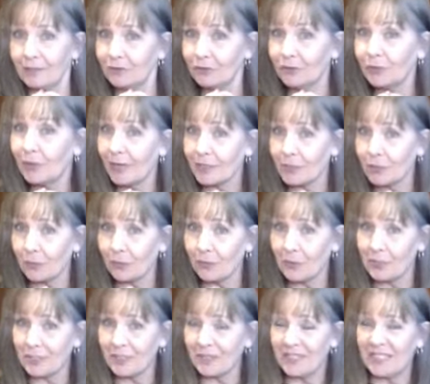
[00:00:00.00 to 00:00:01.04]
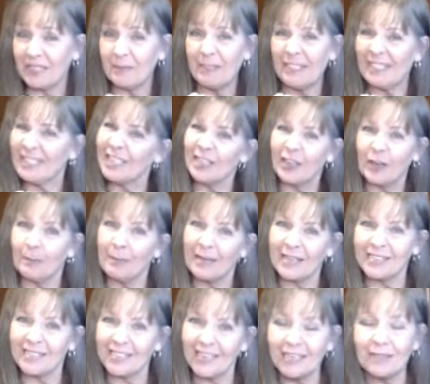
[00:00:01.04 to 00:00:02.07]
guys don't want to see me sit here and
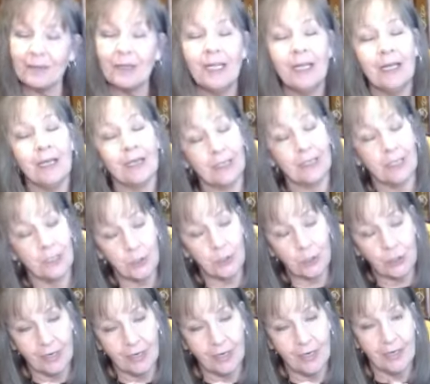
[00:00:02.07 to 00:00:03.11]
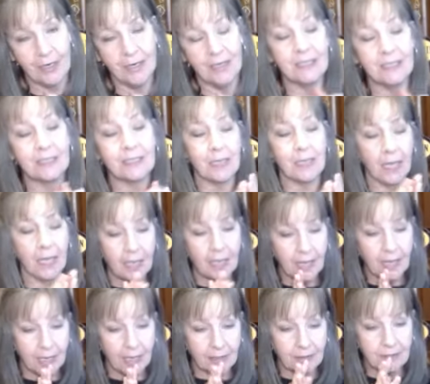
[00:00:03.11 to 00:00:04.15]
meditate. Close your eyes
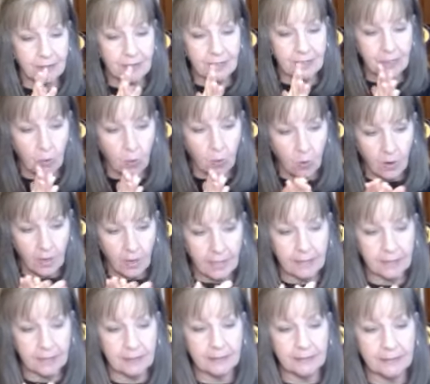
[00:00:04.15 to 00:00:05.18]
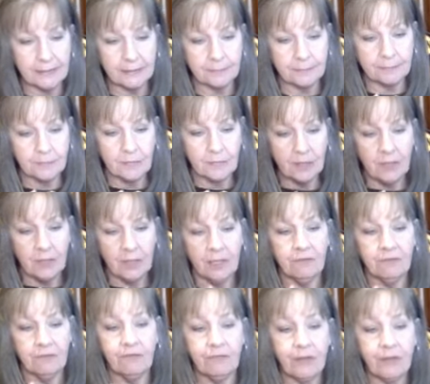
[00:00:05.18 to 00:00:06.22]
and sit quietly and
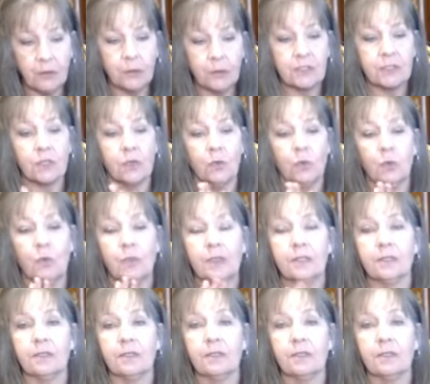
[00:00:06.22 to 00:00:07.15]
focus on